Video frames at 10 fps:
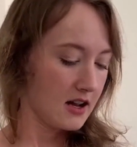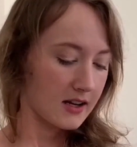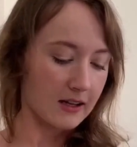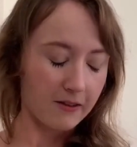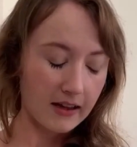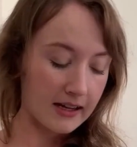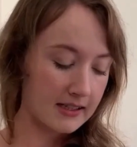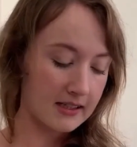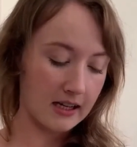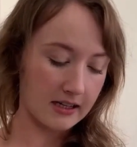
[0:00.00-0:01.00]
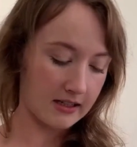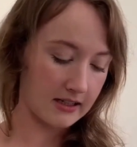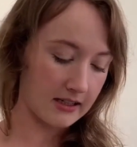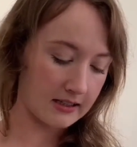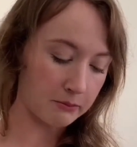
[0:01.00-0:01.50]
Because I feel like it's
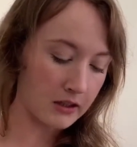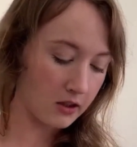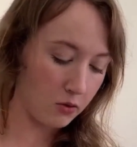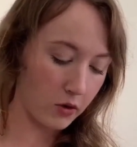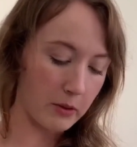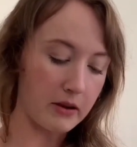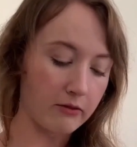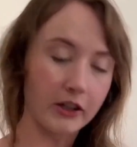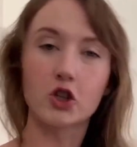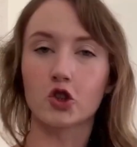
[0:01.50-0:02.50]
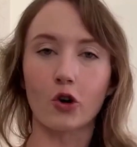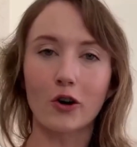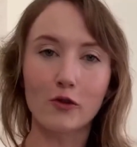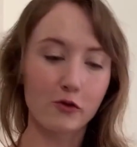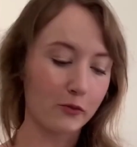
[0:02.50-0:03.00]
something you want to be really
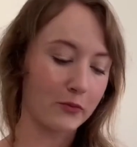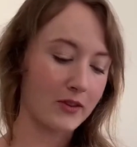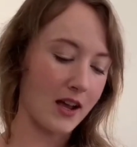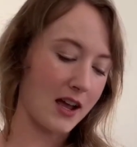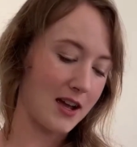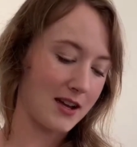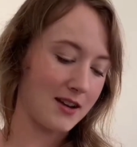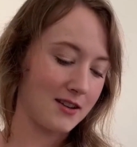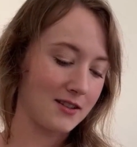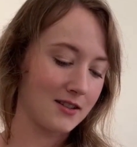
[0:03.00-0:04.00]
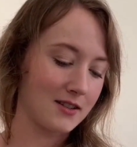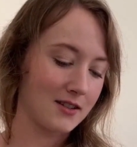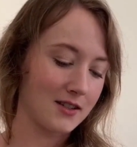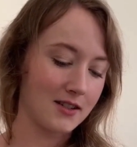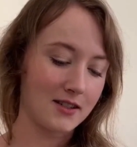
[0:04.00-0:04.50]
sure of,
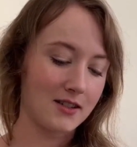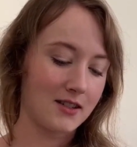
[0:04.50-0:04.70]
and